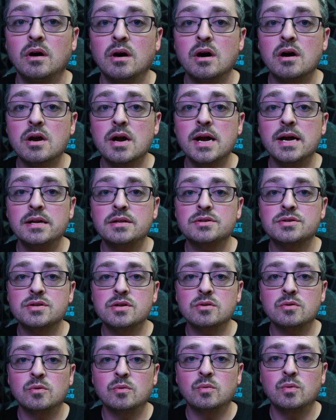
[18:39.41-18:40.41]
Alright,
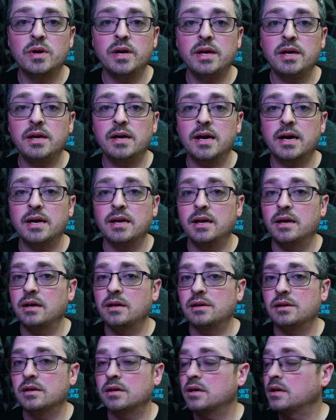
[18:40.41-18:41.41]
so we got
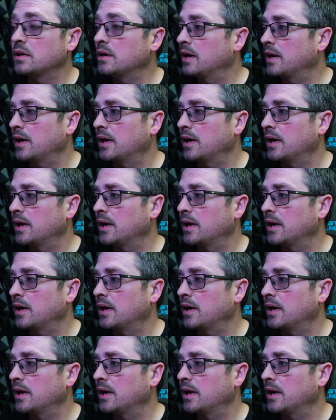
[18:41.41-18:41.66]
it cut.